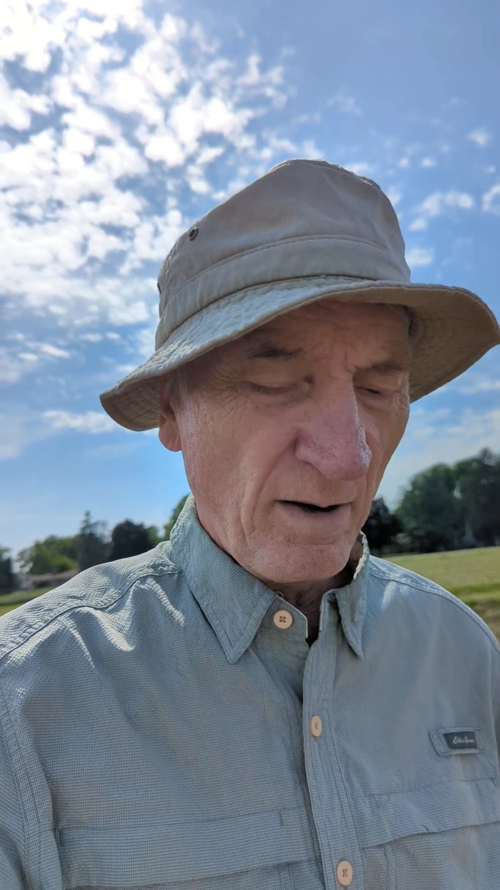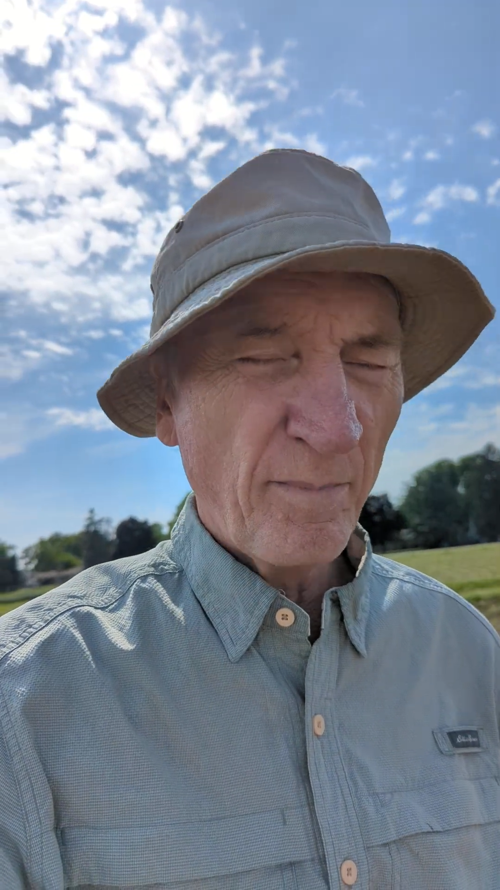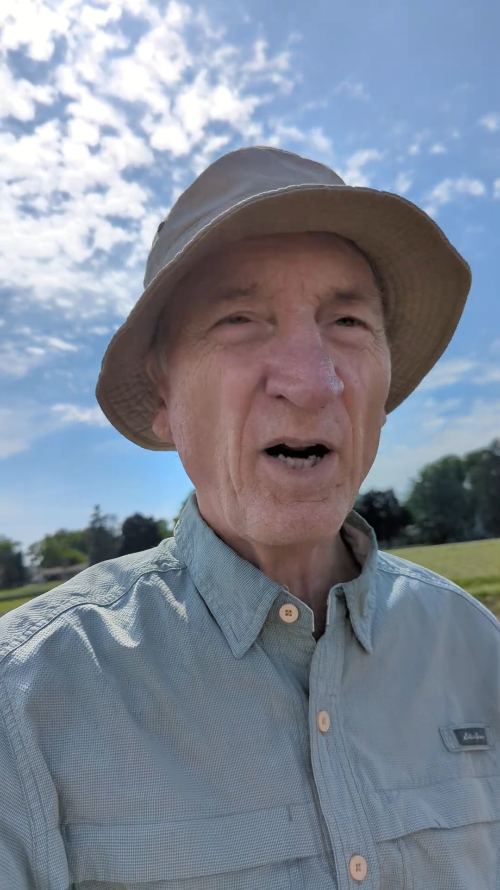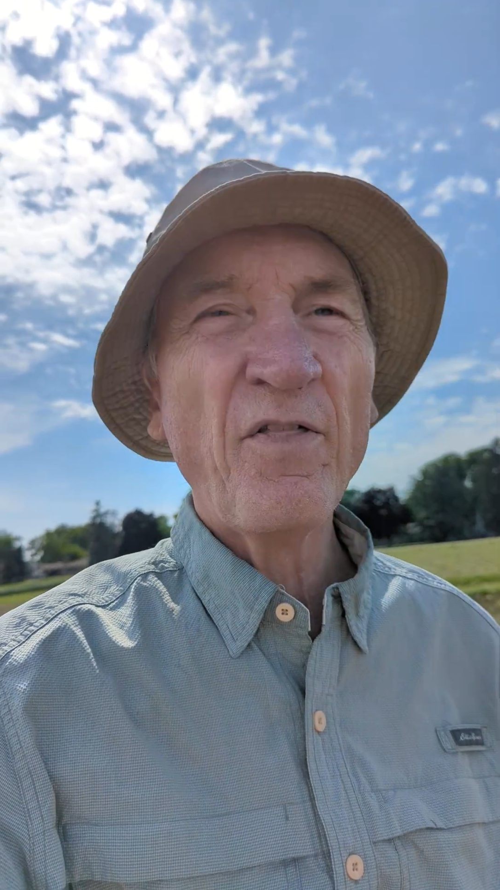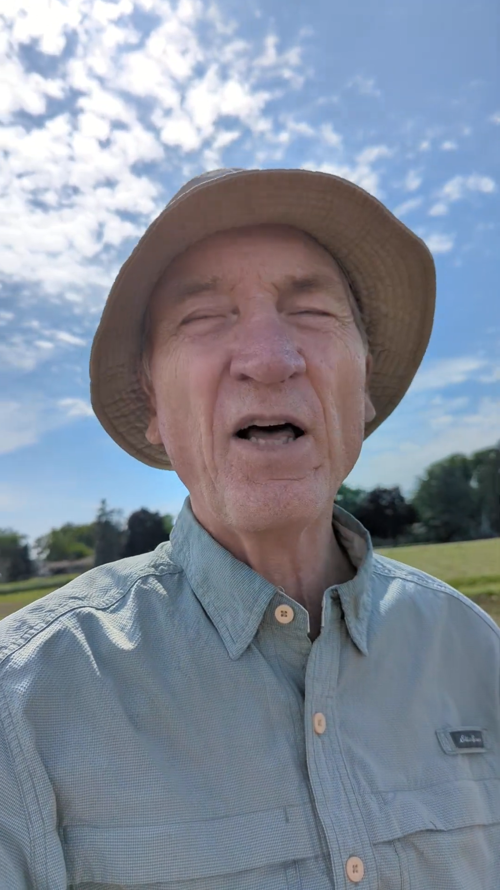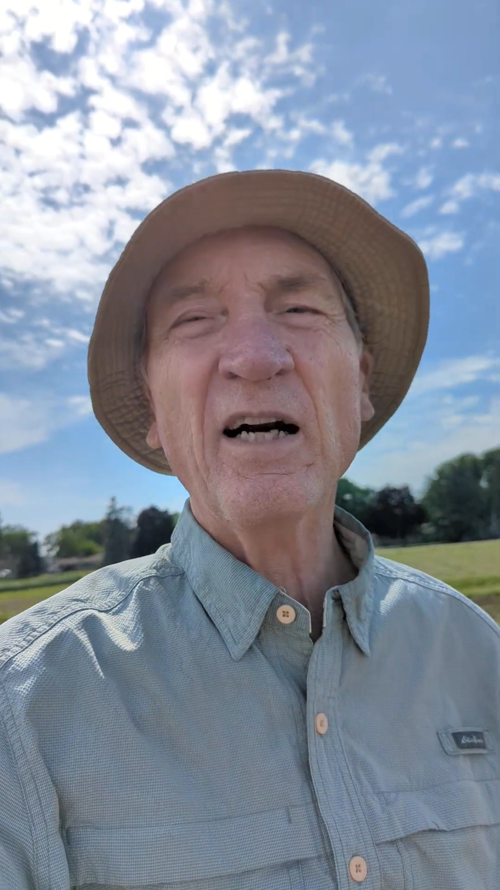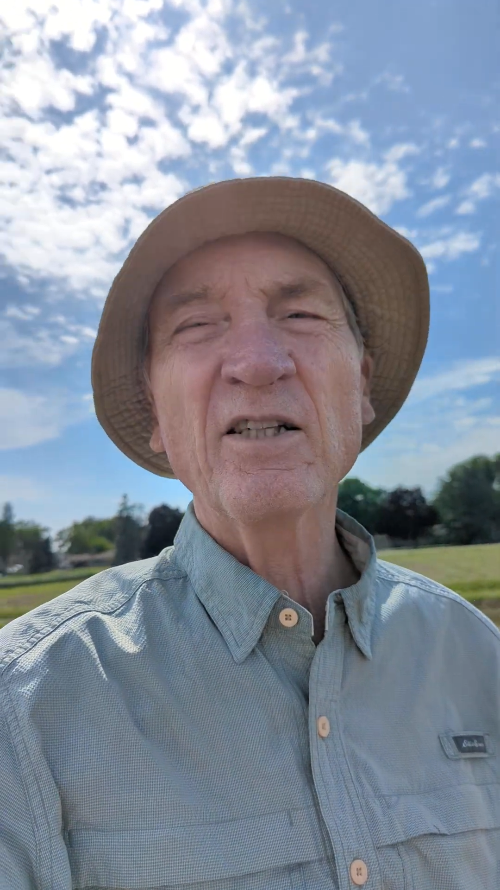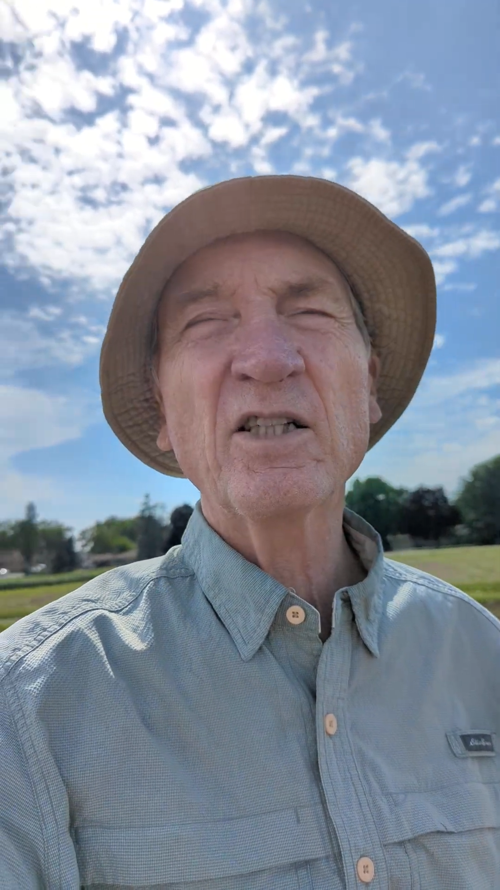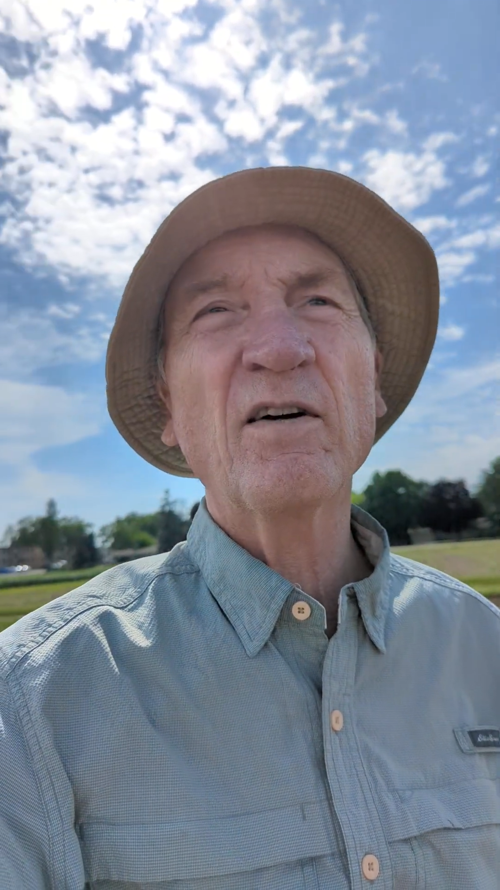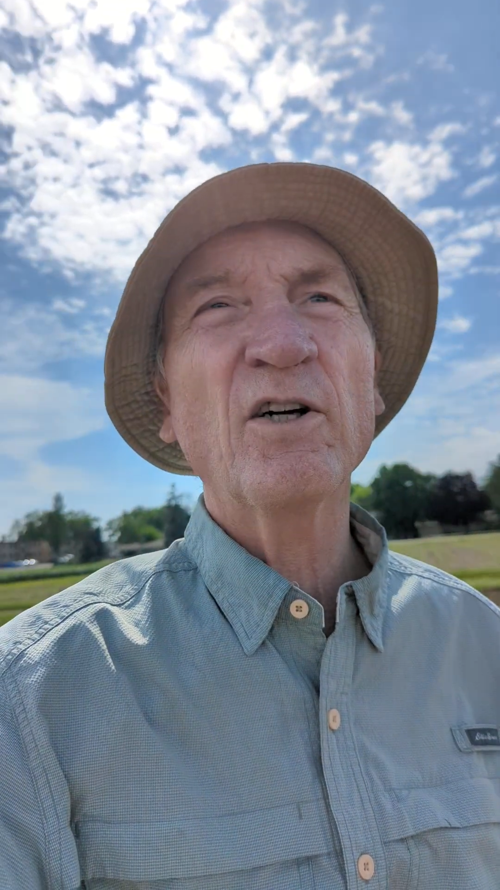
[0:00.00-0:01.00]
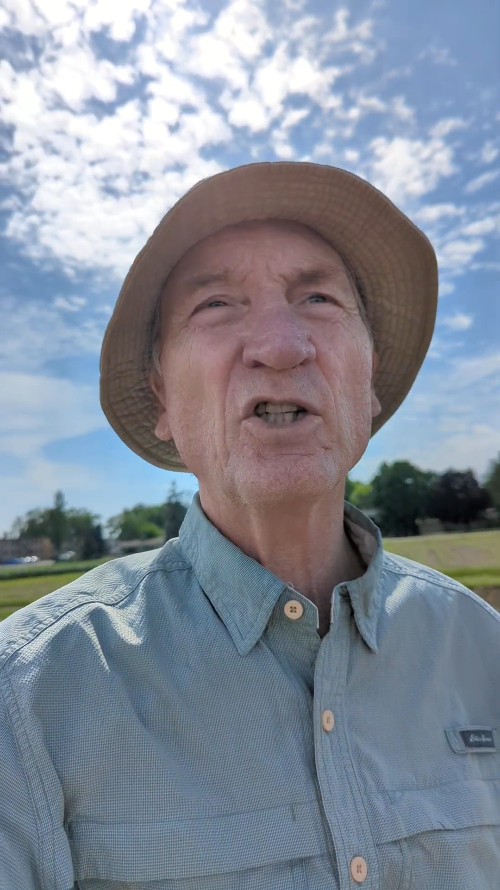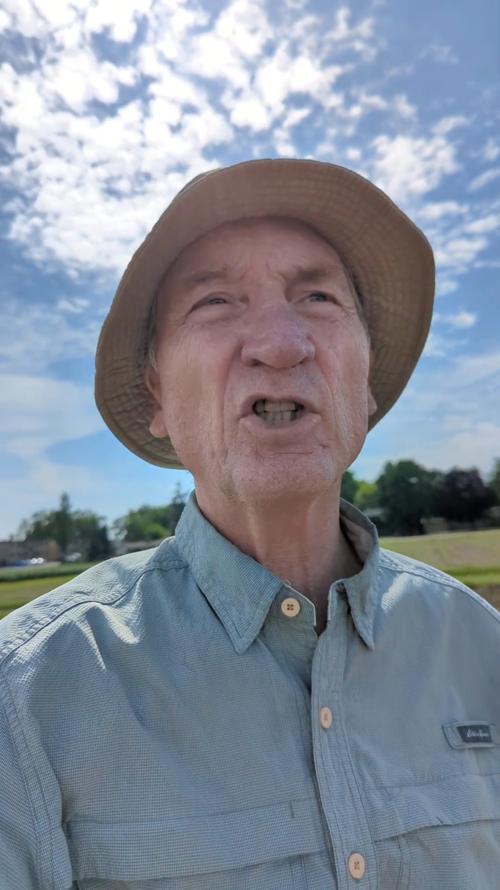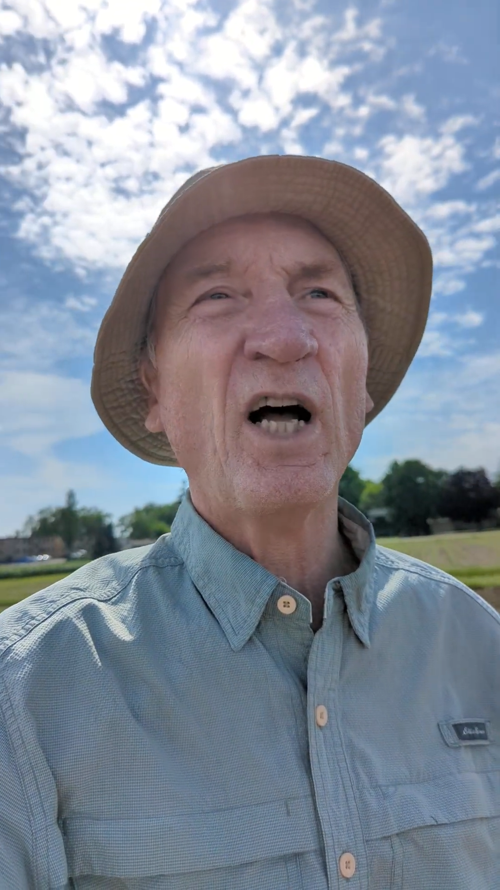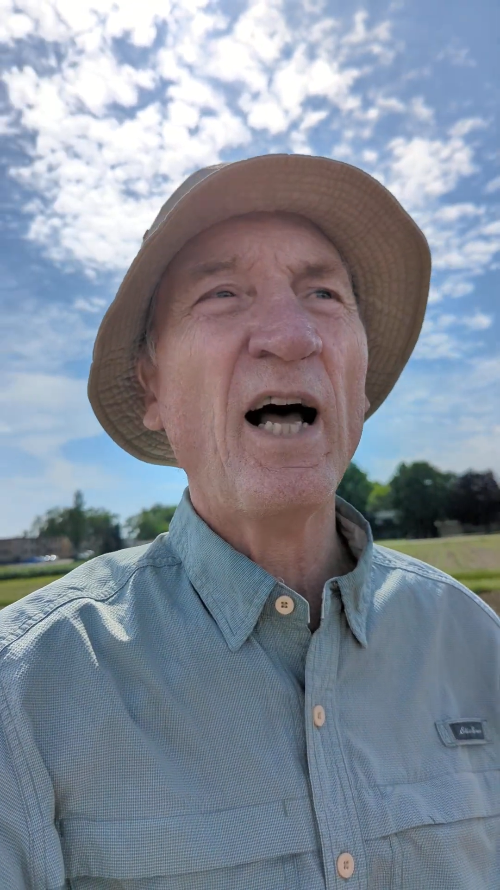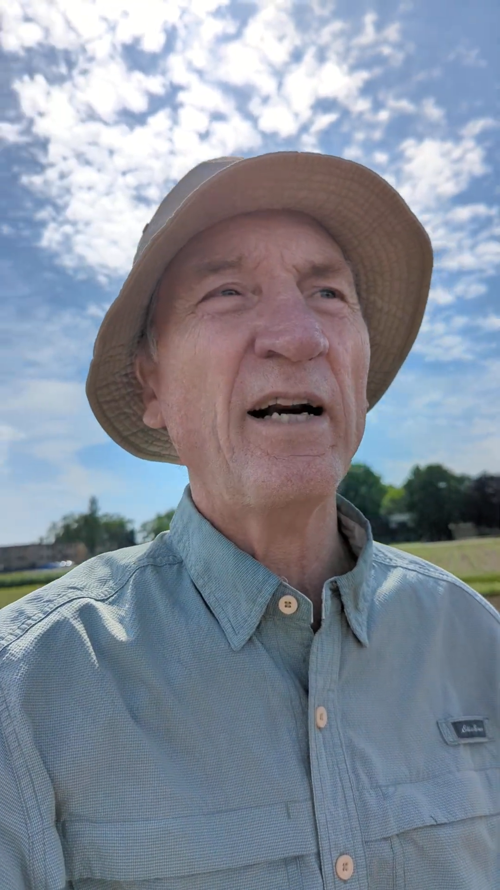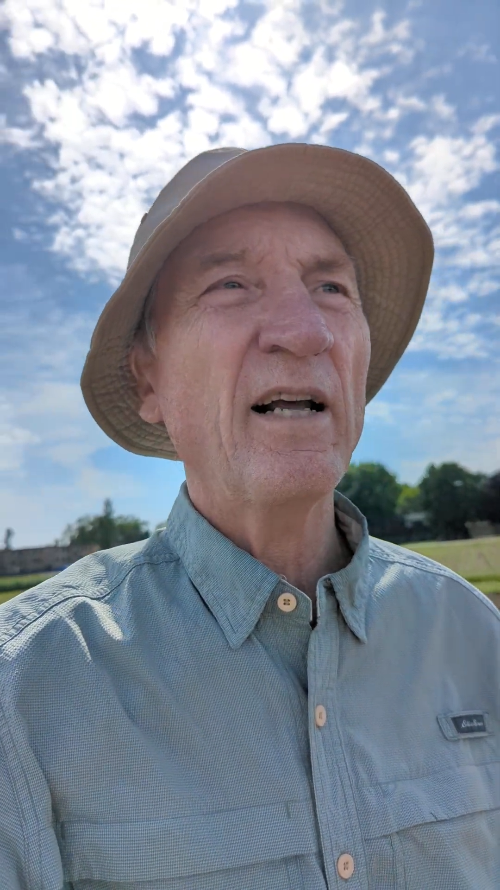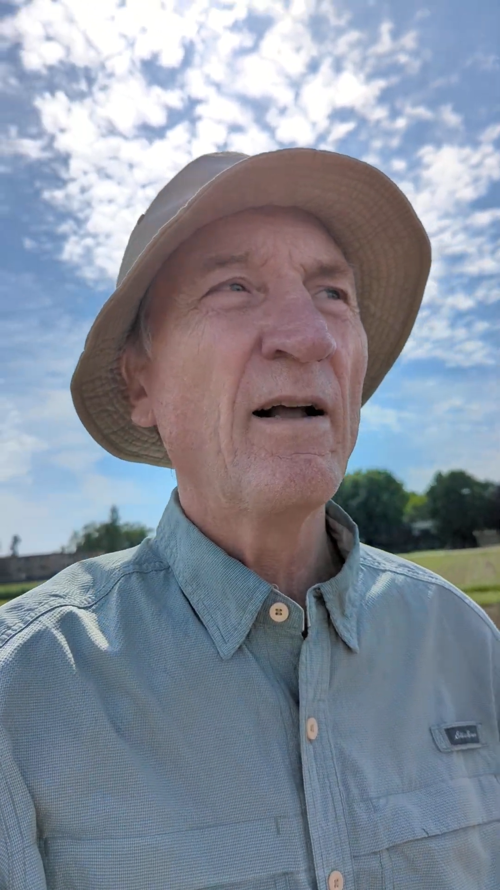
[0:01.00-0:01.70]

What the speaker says: but I thought let's give it a shot,